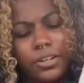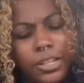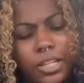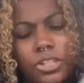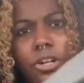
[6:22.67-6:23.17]

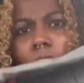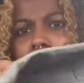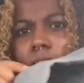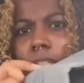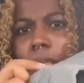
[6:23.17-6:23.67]
like
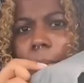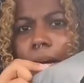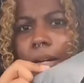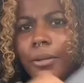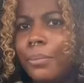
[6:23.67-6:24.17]
joggers at the
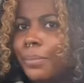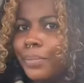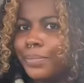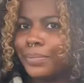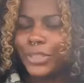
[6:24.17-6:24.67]
bottom.
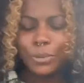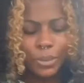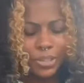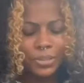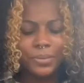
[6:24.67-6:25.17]
Super
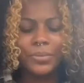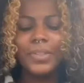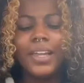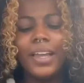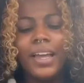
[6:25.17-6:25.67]
cute.
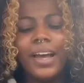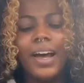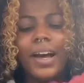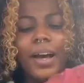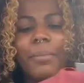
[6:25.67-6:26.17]

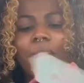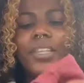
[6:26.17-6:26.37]
Um, and then